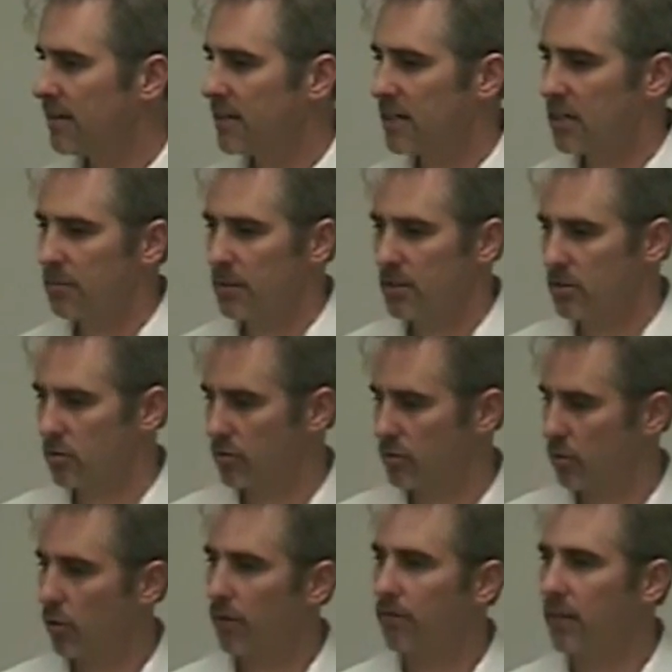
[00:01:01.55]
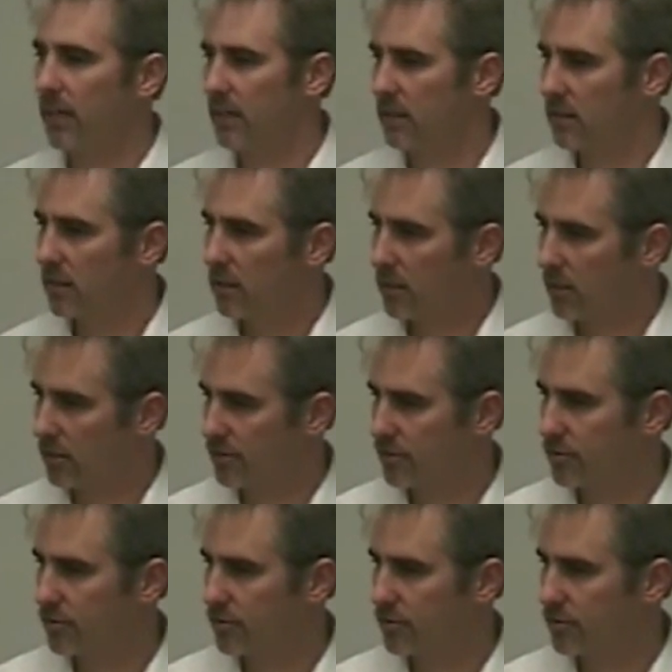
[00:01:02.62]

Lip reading: then it can be sort of like a